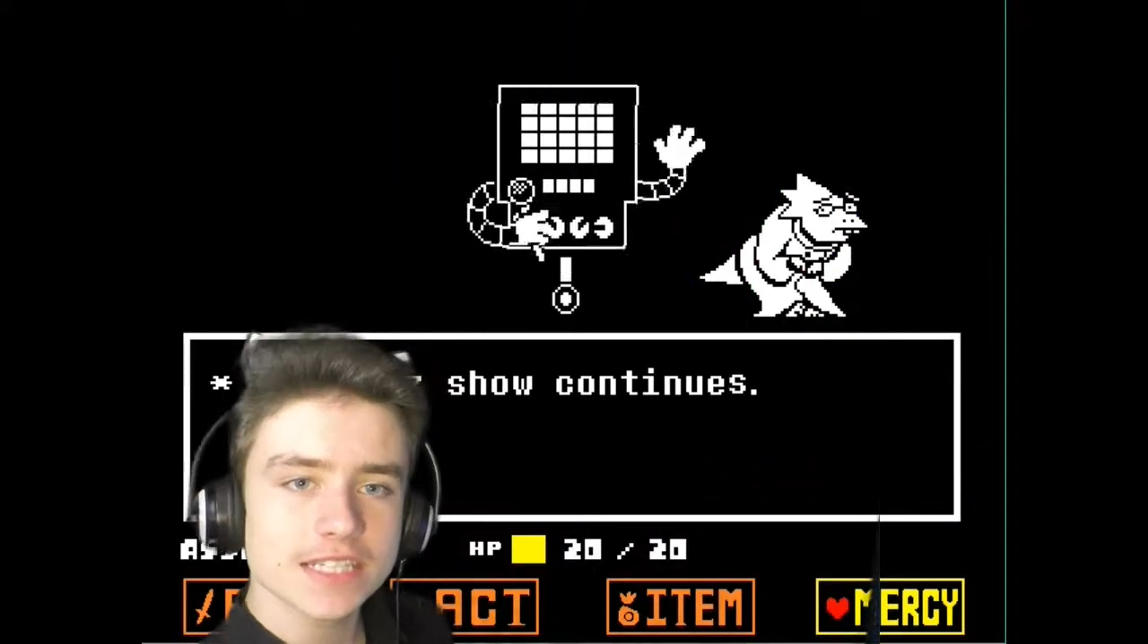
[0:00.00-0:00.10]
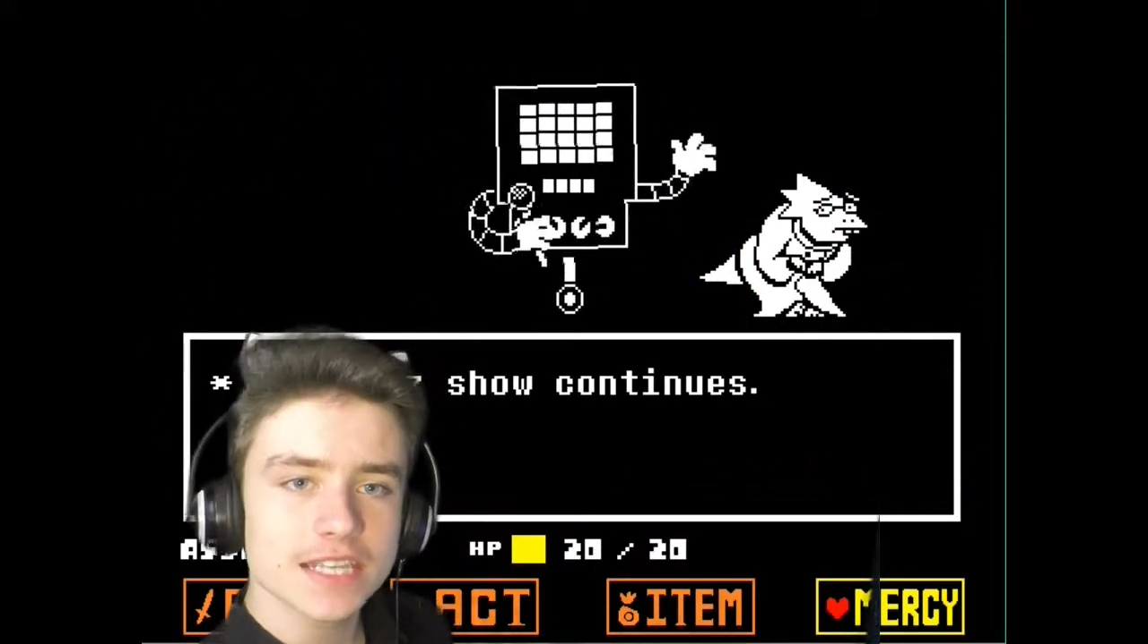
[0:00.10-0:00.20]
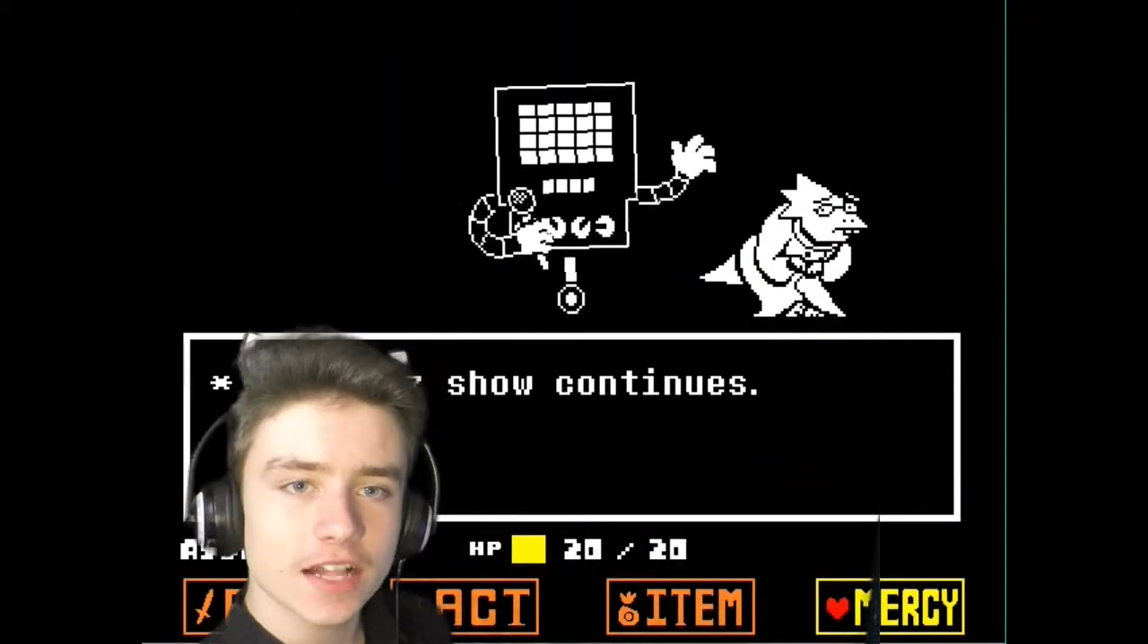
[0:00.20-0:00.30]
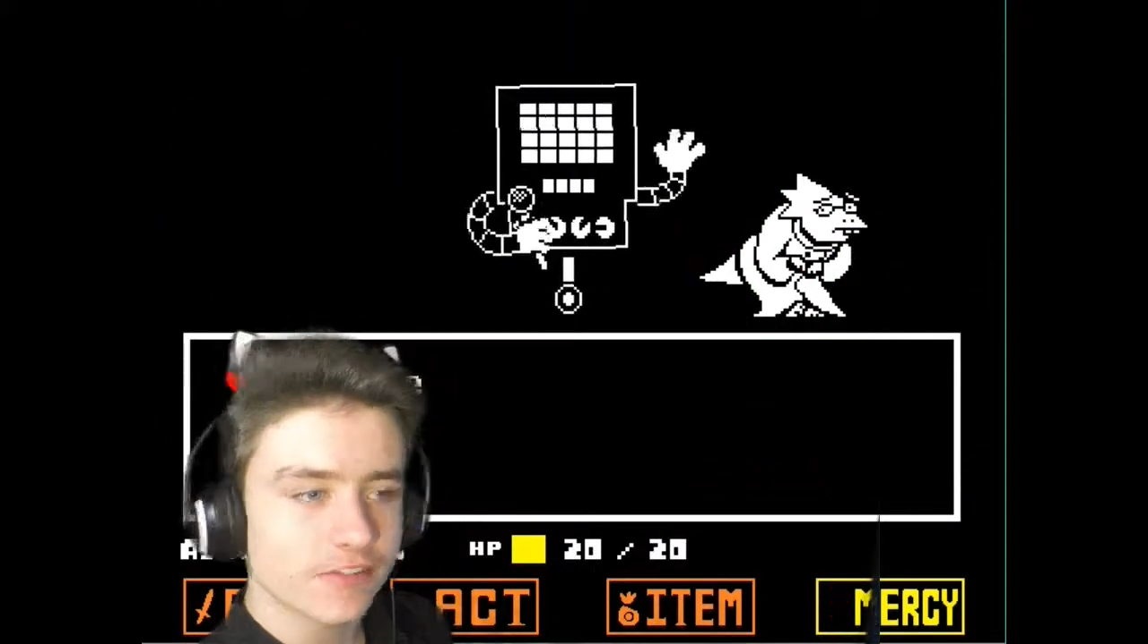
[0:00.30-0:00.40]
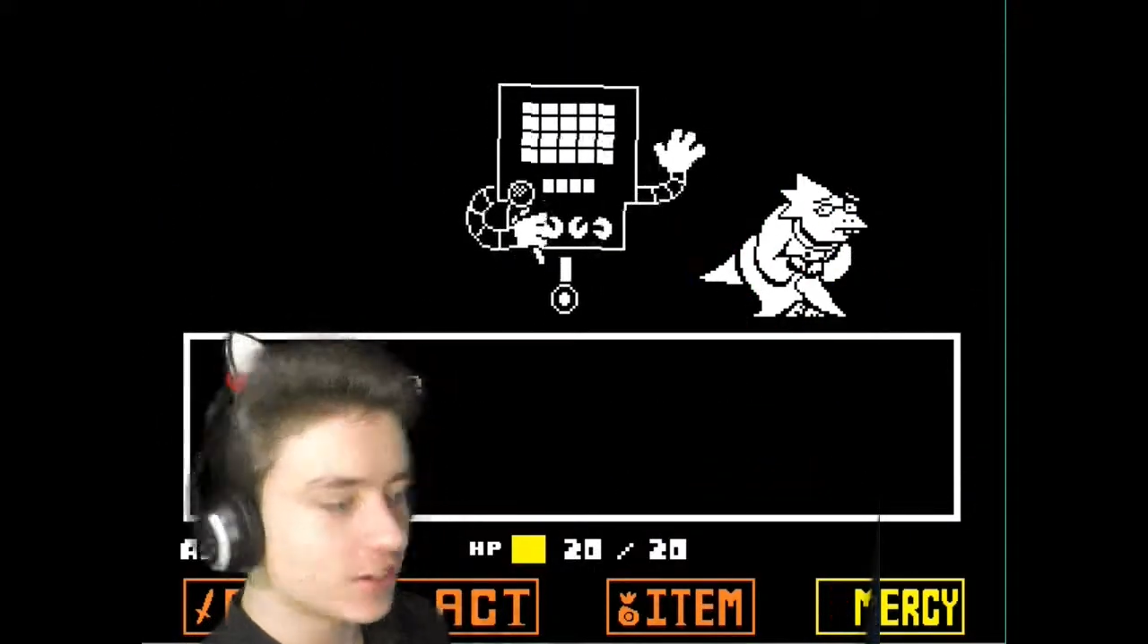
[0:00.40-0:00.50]

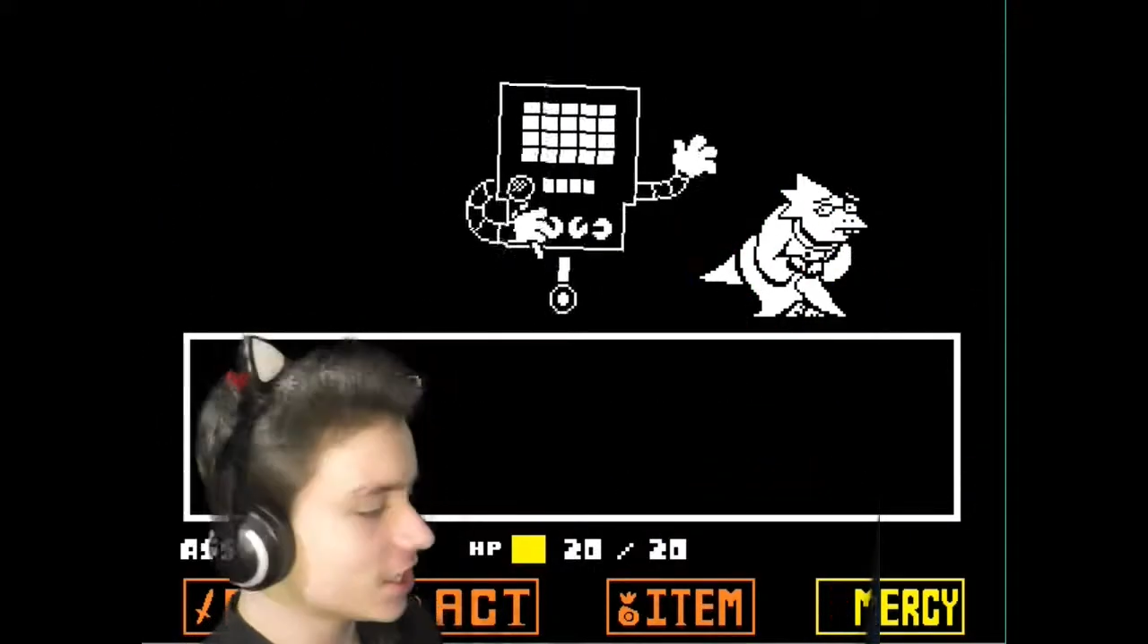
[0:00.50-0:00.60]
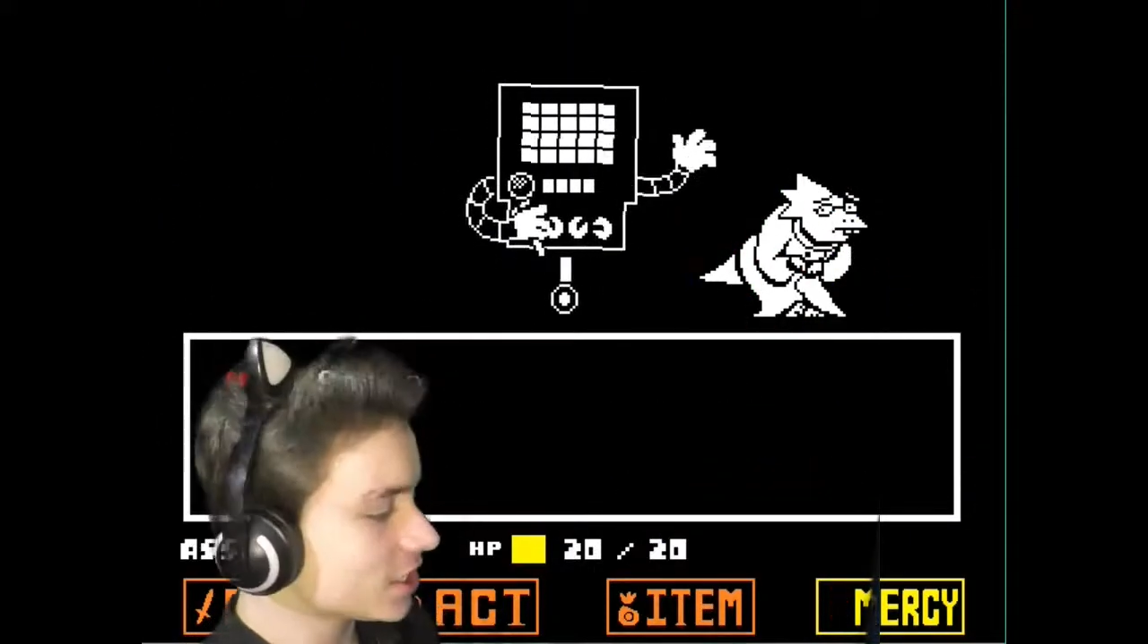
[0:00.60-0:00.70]
selfish,